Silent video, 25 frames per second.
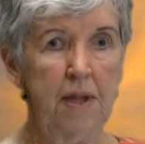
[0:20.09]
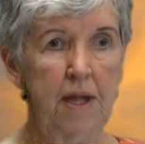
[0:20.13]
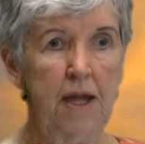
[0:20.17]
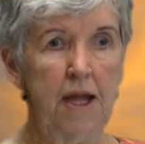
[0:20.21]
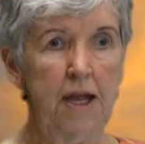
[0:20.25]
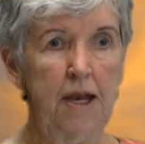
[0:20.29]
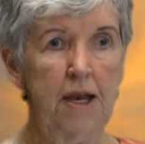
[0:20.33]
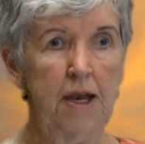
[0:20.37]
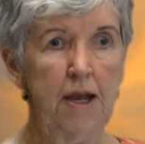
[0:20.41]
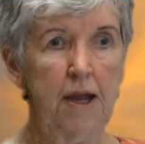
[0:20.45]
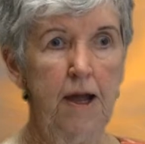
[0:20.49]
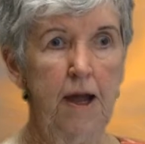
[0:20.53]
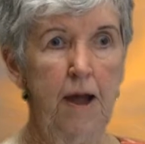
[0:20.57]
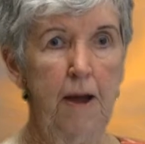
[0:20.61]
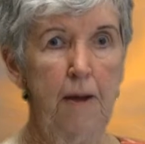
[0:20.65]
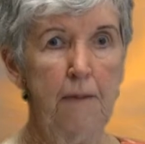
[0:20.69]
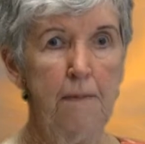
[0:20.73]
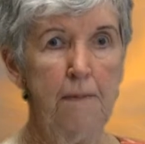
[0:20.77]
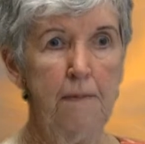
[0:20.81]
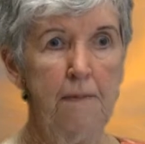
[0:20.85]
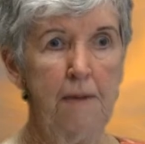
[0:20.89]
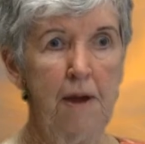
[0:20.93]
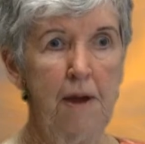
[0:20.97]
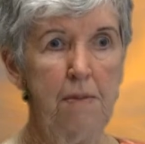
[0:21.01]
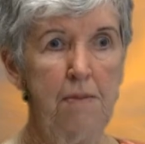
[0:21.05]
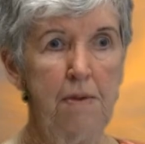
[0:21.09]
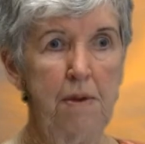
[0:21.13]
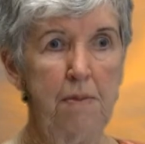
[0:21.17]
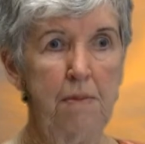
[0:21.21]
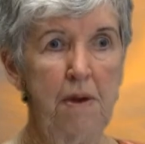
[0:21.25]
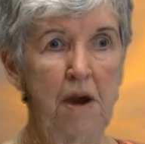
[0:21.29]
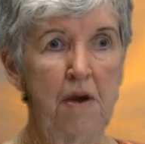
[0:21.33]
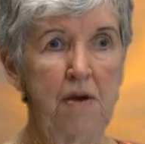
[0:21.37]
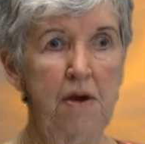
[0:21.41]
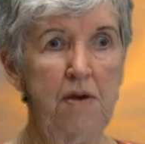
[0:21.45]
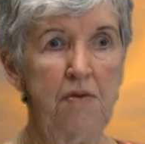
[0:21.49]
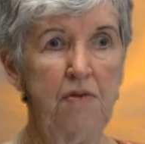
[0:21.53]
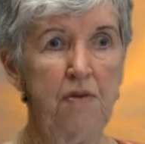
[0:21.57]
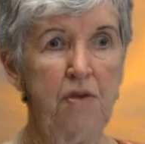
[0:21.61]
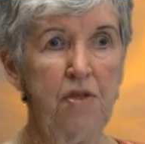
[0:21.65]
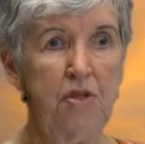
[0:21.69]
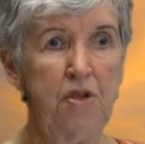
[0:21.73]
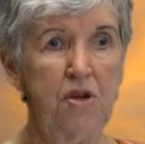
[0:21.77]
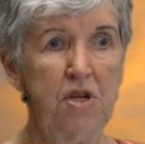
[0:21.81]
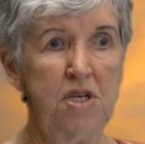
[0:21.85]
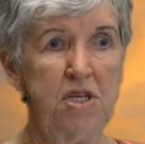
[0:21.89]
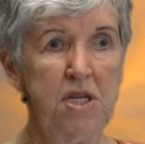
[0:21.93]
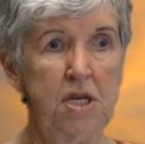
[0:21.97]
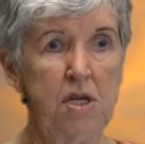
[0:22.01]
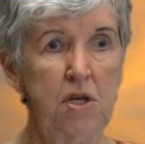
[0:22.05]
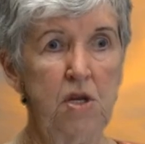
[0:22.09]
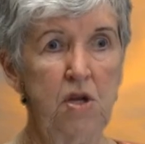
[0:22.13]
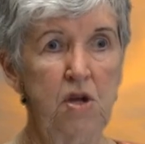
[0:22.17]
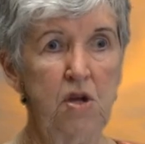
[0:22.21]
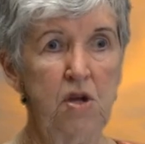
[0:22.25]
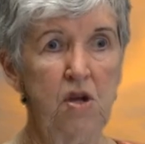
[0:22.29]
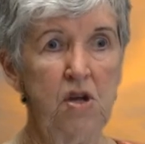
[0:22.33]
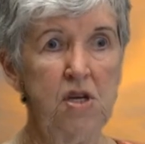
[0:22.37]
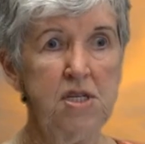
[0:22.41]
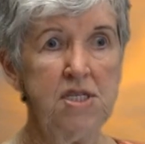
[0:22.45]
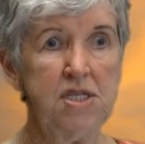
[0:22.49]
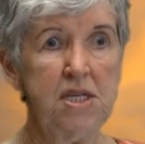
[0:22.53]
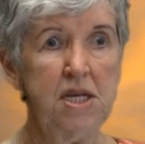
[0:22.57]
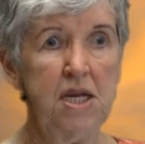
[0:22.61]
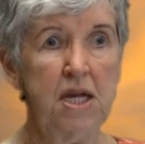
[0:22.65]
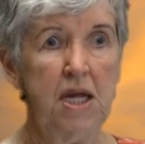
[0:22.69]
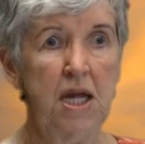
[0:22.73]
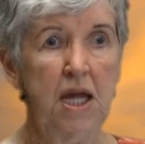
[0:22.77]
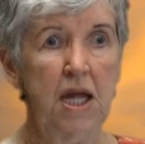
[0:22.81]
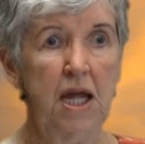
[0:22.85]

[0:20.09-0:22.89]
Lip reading: And I'd been married for 13 years